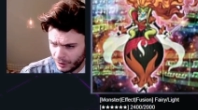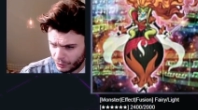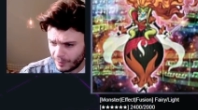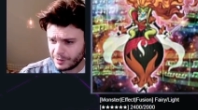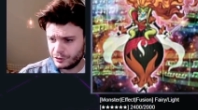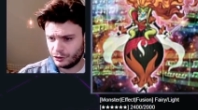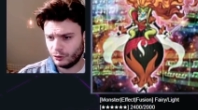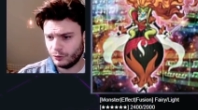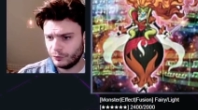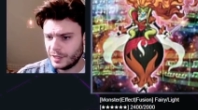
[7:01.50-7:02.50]
The rest
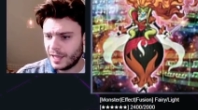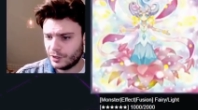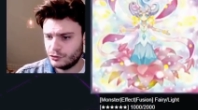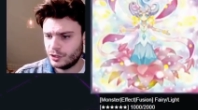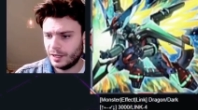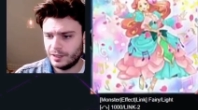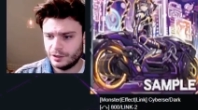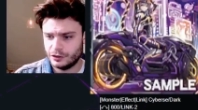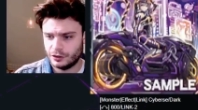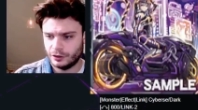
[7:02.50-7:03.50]
of the extra deck
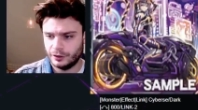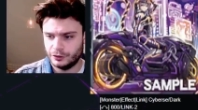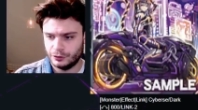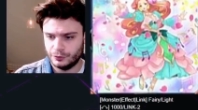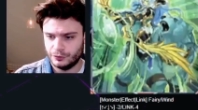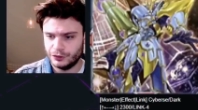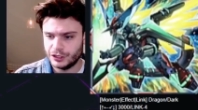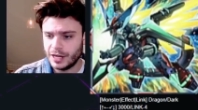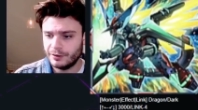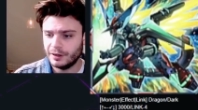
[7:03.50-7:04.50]
is kind of
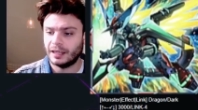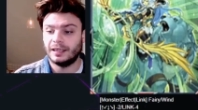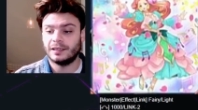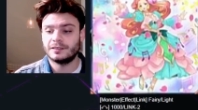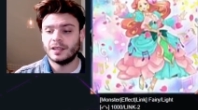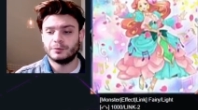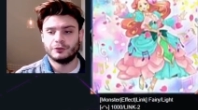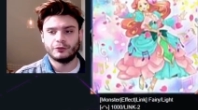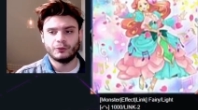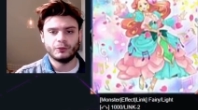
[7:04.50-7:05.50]
generic, except
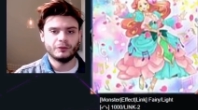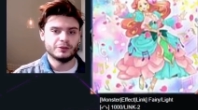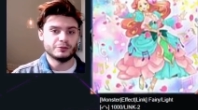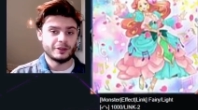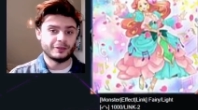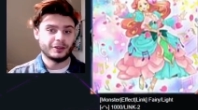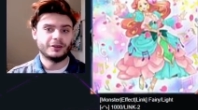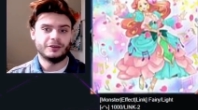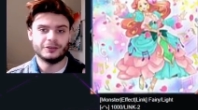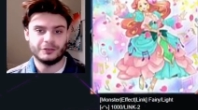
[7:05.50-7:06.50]
for, this was the other
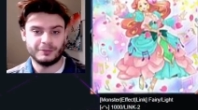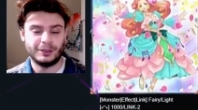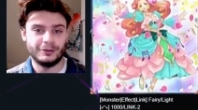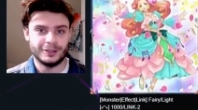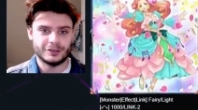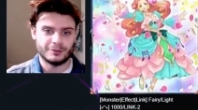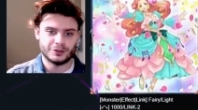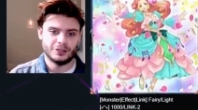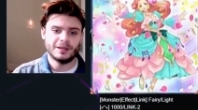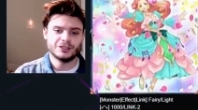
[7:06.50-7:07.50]
card of Melodious I was
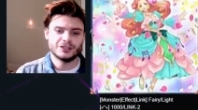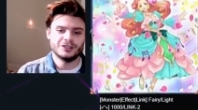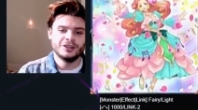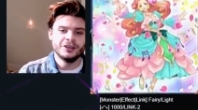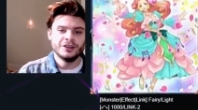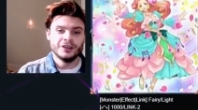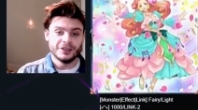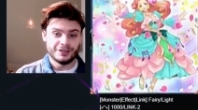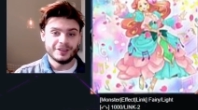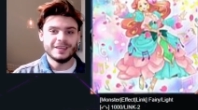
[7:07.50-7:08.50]
going to mention,
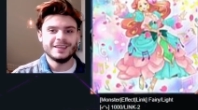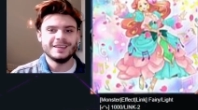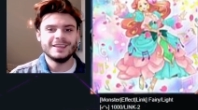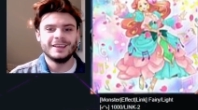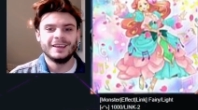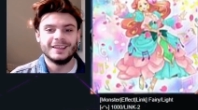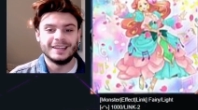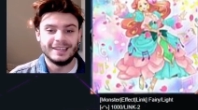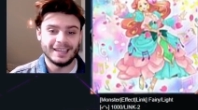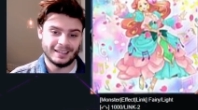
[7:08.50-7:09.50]
the
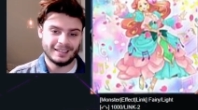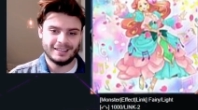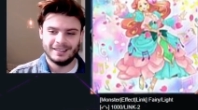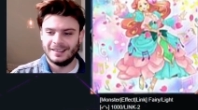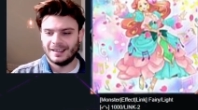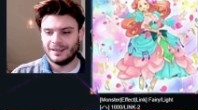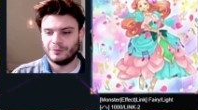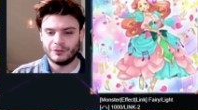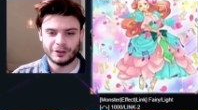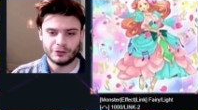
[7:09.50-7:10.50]
Link. And we're
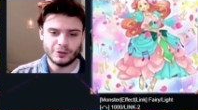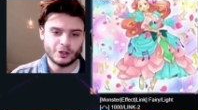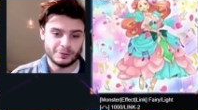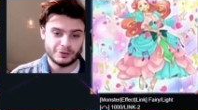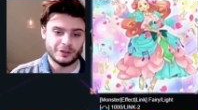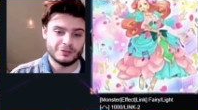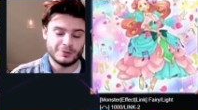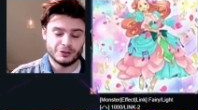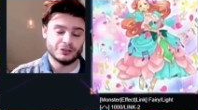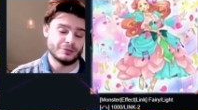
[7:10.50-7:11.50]
running 3 copies of this
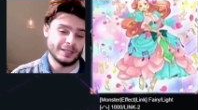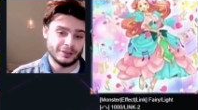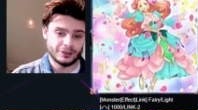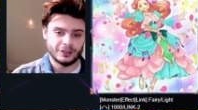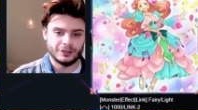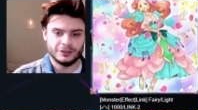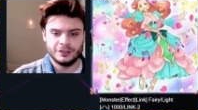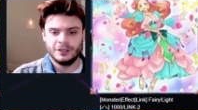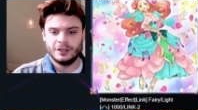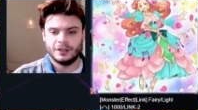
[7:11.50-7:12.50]
because it's a really good card.
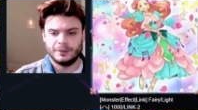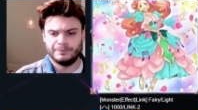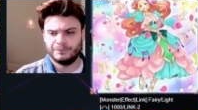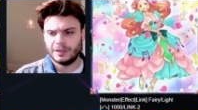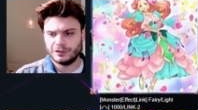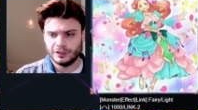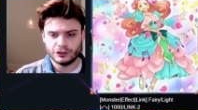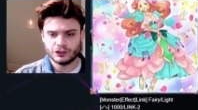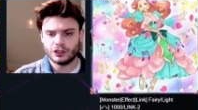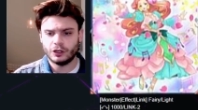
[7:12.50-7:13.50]
Basically,
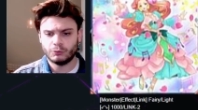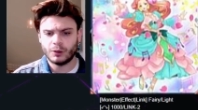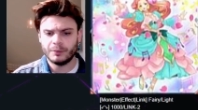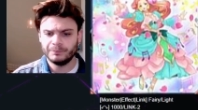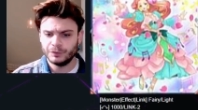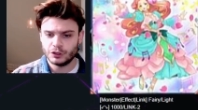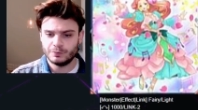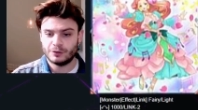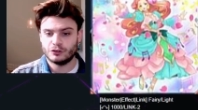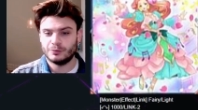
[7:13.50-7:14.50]
discard 1,
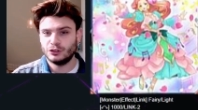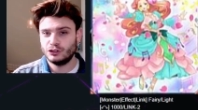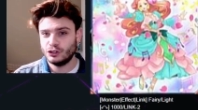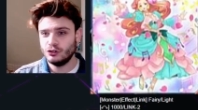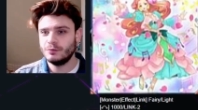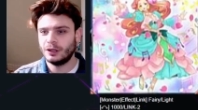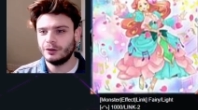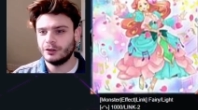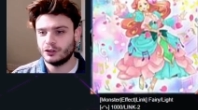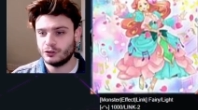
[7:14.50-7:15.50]
special summon 2
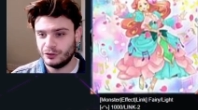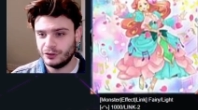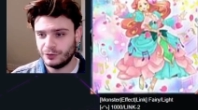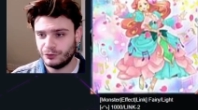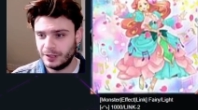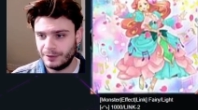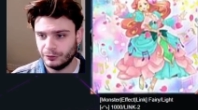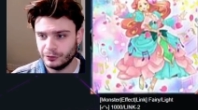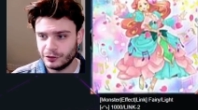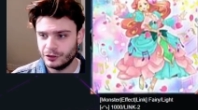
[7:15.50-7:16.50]
Melodious with different
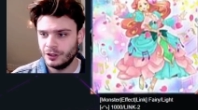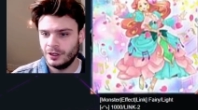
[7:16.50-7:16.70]
levels.